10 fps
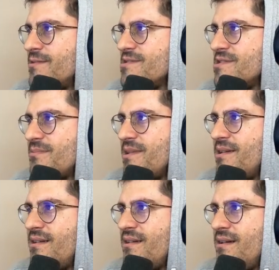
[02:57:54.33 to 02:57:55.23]
or
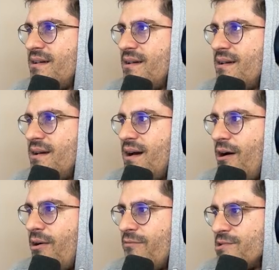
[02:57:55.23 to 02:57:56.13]
something?
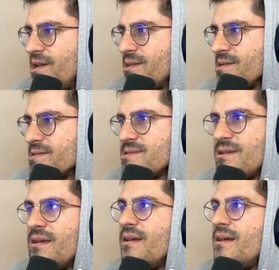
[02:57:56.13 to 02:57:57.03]
How have you done this?
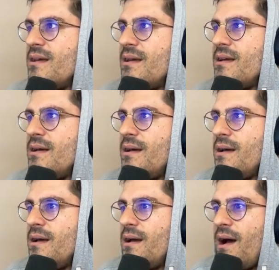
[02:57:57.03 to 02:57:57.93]

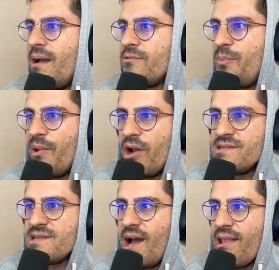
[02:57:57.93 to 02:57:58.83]
To be
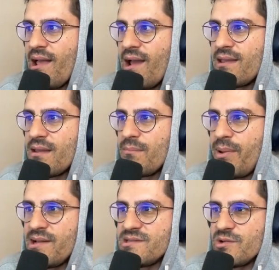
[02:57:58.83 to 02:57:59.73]
honest, I like
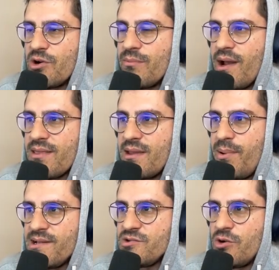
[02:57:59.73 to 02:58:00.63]
Penstorm. I think
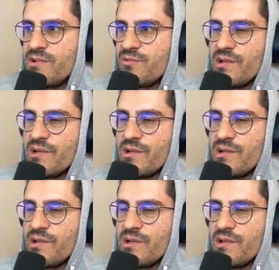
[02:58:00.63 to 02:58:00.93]
Penstorm is really